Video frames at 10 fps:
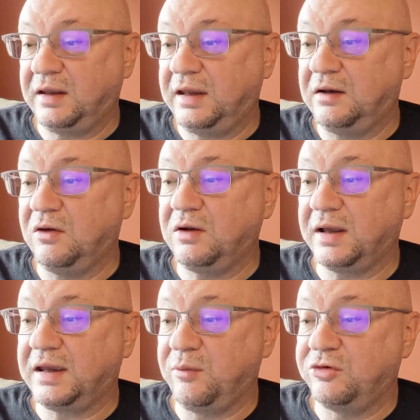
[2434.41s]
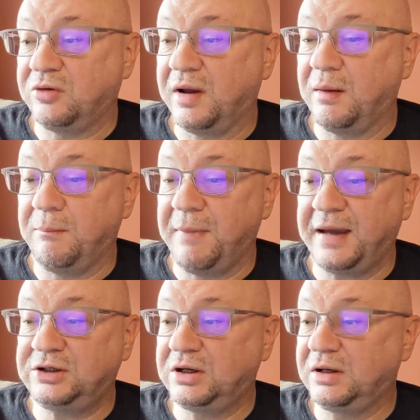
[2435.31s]
It looked like he was trying to
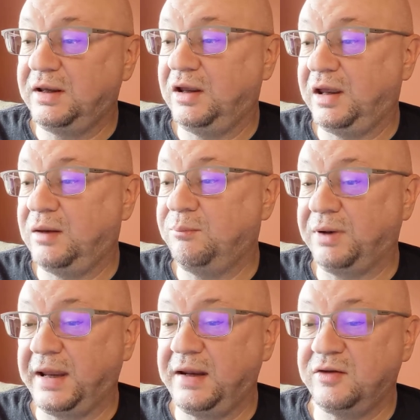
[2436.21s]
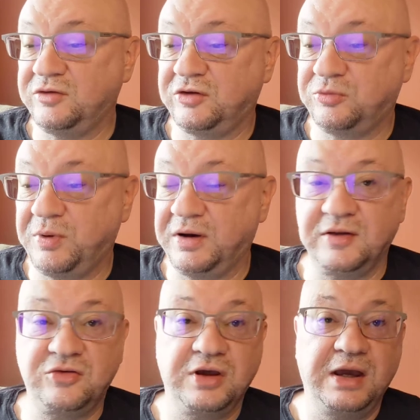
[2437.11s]
magically implant his
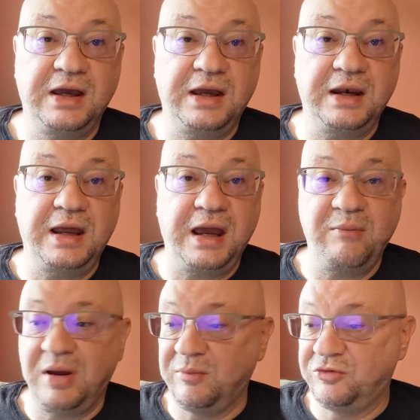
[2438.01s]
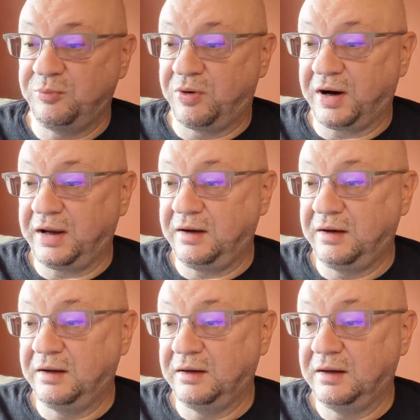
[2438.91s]
experience into MM's
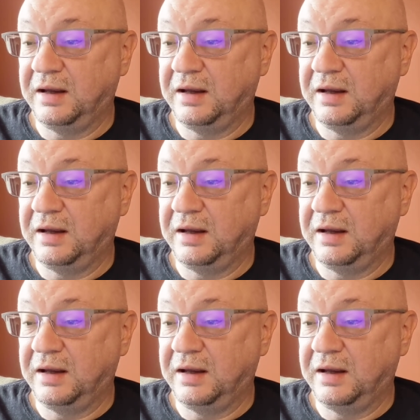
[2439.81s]
brain.